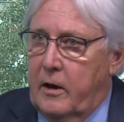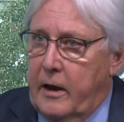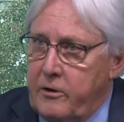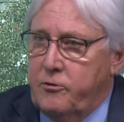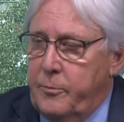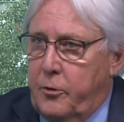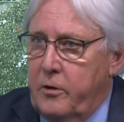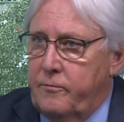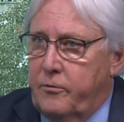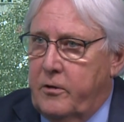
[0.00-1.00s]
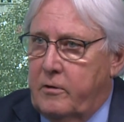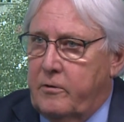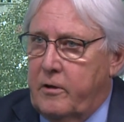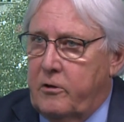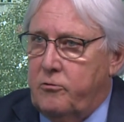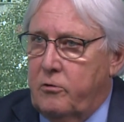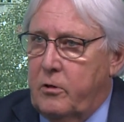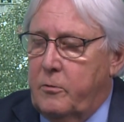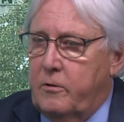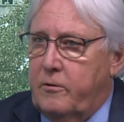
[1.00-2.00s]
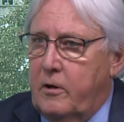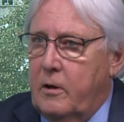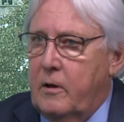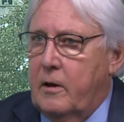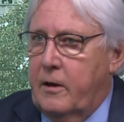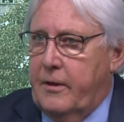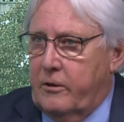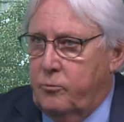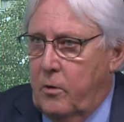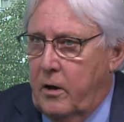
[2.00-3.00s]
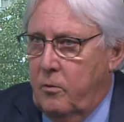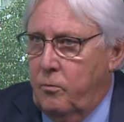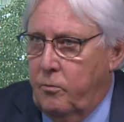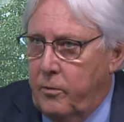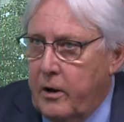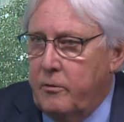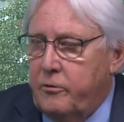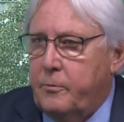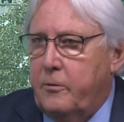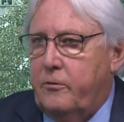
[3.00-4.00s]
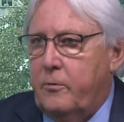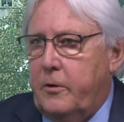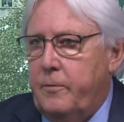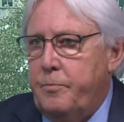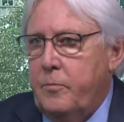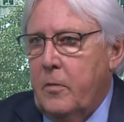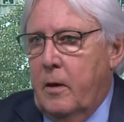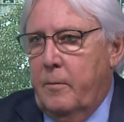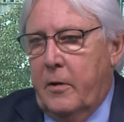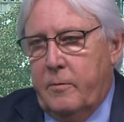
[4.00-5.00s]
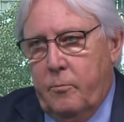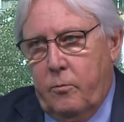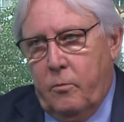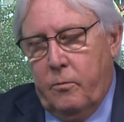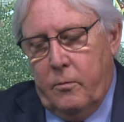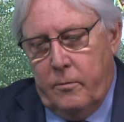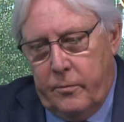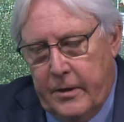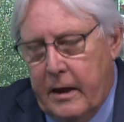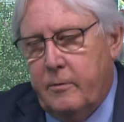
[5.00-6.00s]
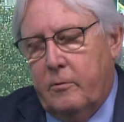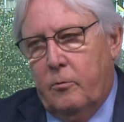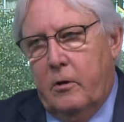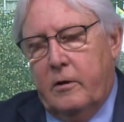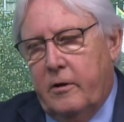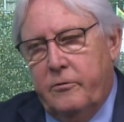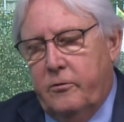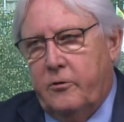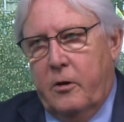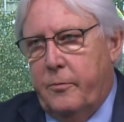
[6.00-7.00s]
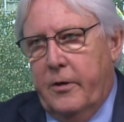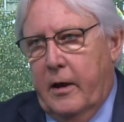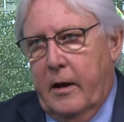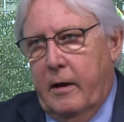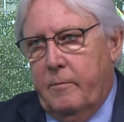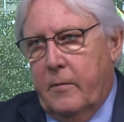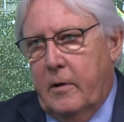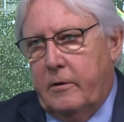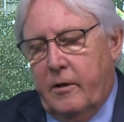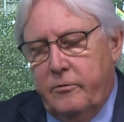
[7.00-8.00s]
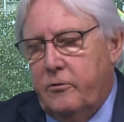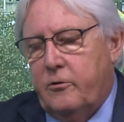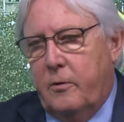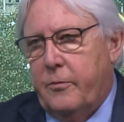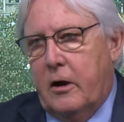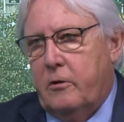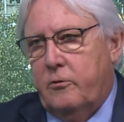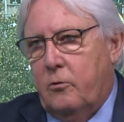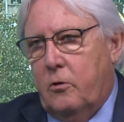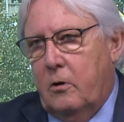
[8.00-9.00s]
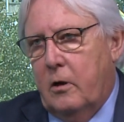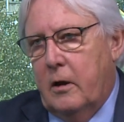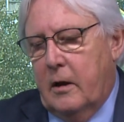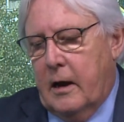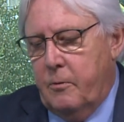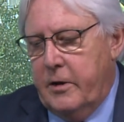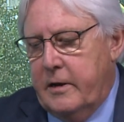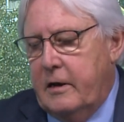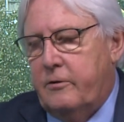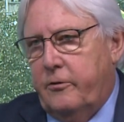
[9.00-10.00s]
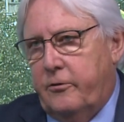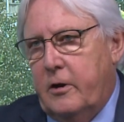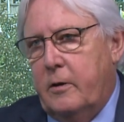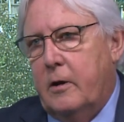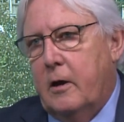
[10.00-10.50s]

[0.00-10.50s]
entry point for the international community, and that's where we are responsible. But that, it doesn't stop there. It doesn't stop there at all. And we need to see